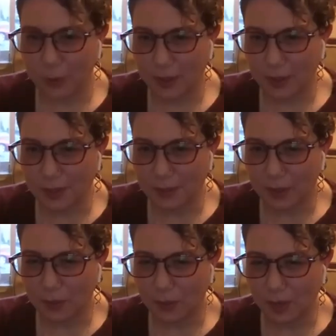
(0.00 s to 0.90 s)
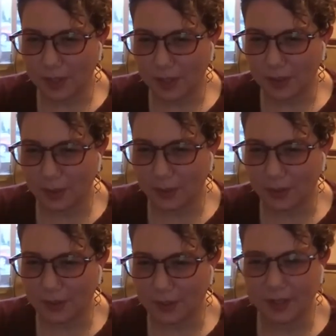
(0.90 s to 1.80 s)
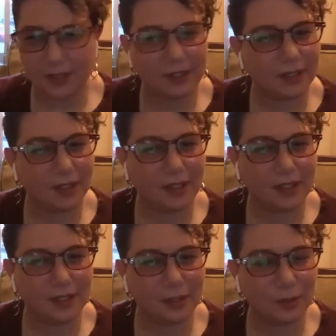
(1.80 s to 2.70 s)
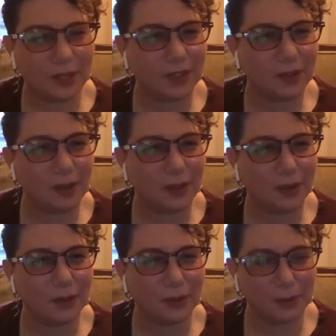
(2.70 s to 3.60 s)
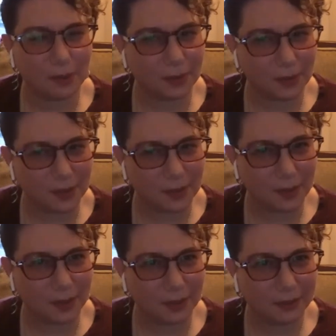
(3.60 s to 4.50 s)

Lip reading: question about Russ and Daughters. Is it a restaurant or a grocery store?